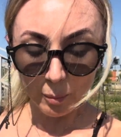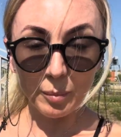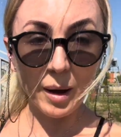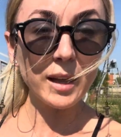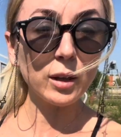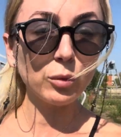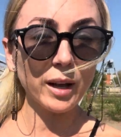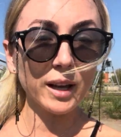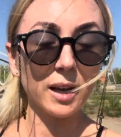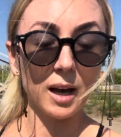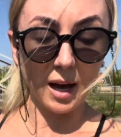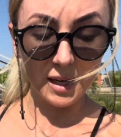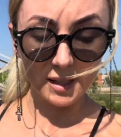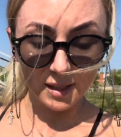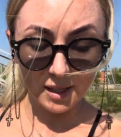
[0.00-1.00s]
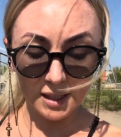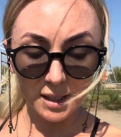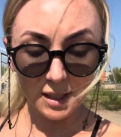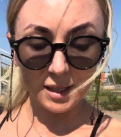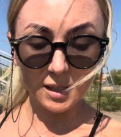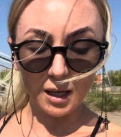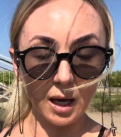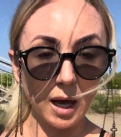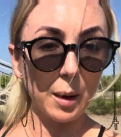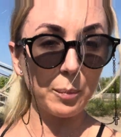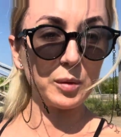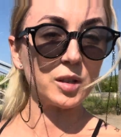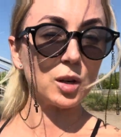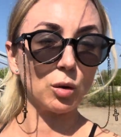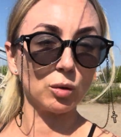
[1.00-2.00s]
By the way, guys, this is
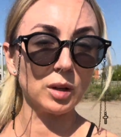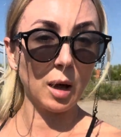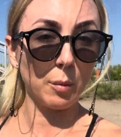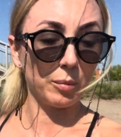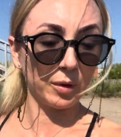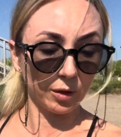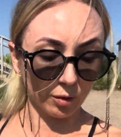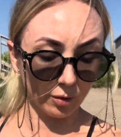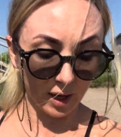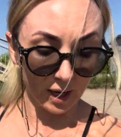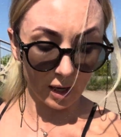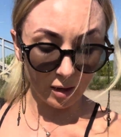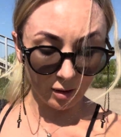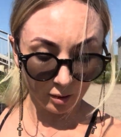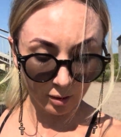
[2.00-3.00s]
episode number 3,